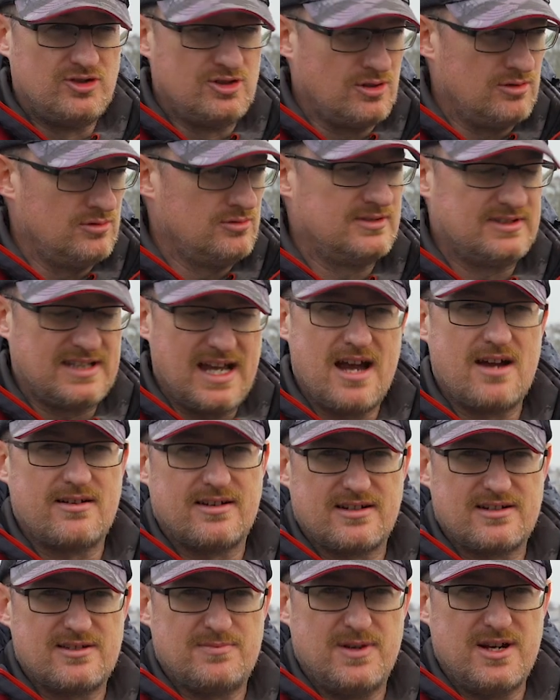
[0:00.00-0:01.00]
dulled down
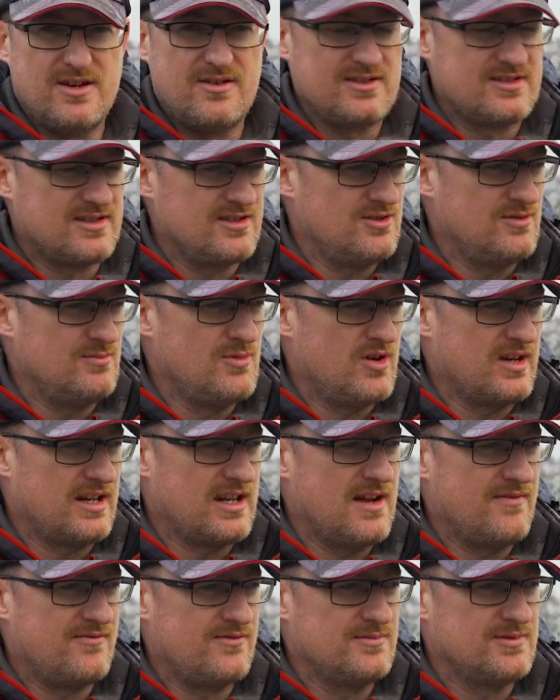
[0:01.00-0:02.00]
experience as you might
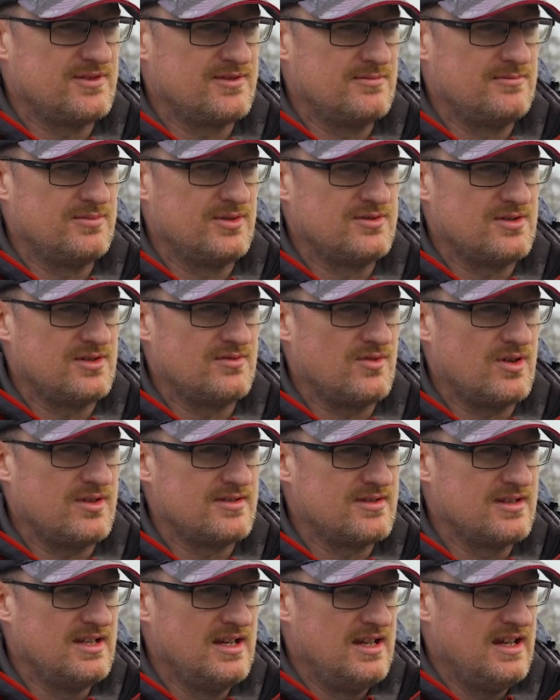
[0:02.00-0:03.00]
get from some budget
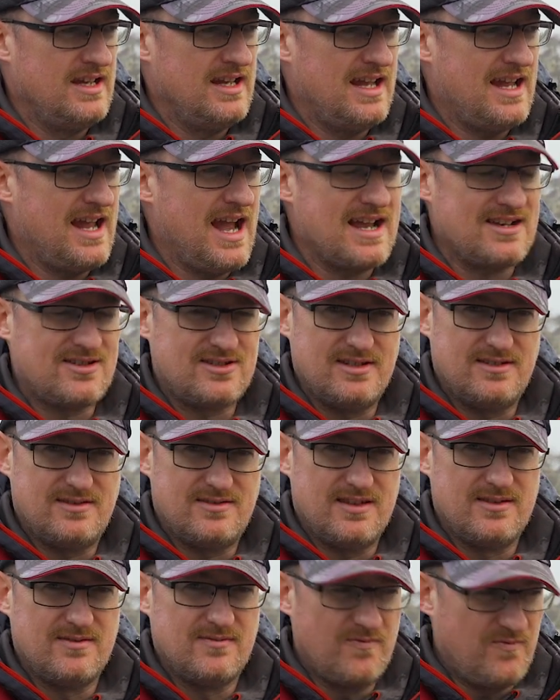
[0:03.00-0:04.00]
rods. It actually
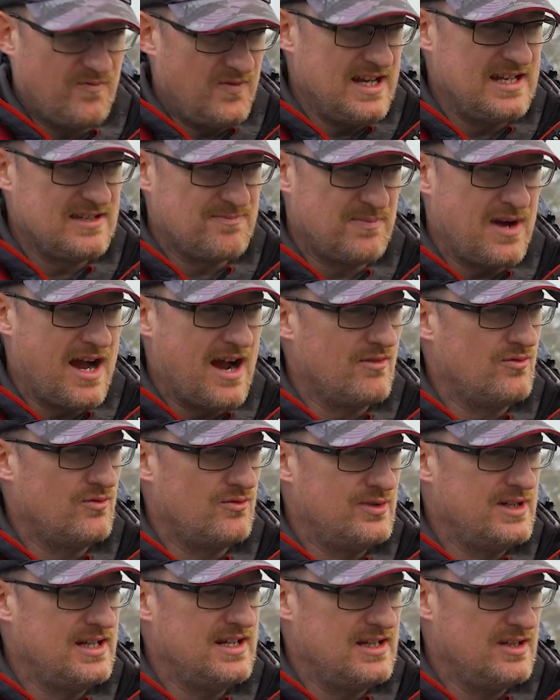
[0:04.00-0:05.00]
feeds back
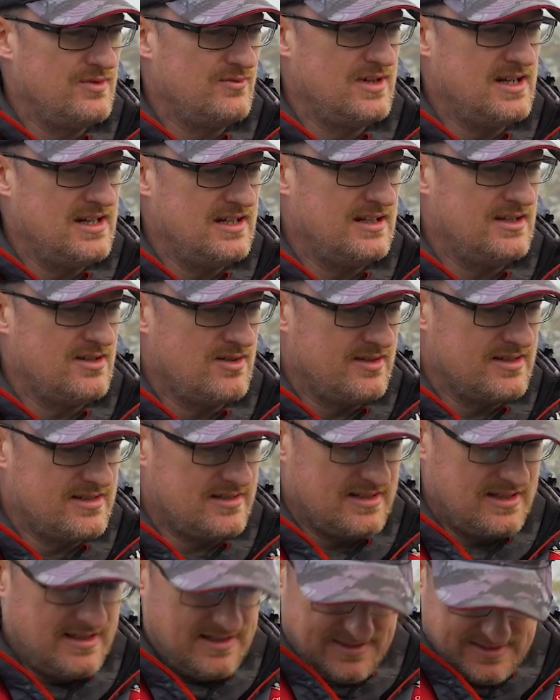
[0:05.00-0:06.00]
really nicely.